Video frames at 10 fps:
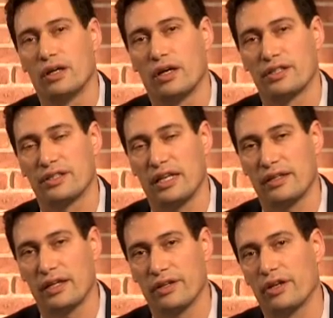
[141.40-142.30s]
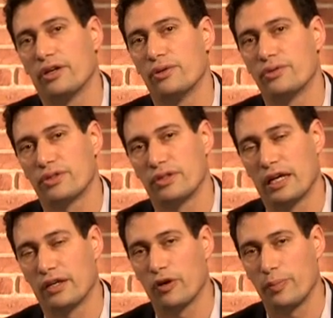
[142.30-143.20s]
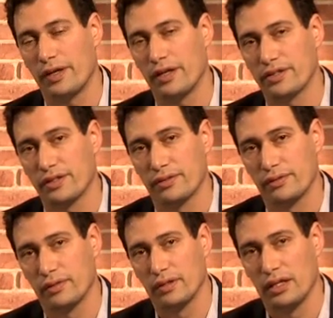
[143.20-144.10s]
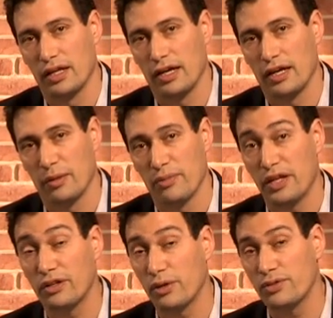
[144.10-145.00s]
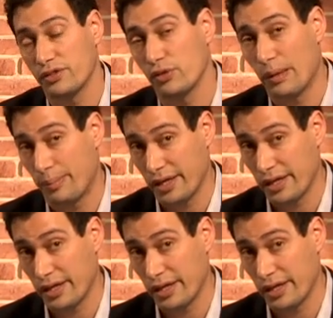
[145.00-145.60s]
Uh, select that code and copy it. Um, then go to your web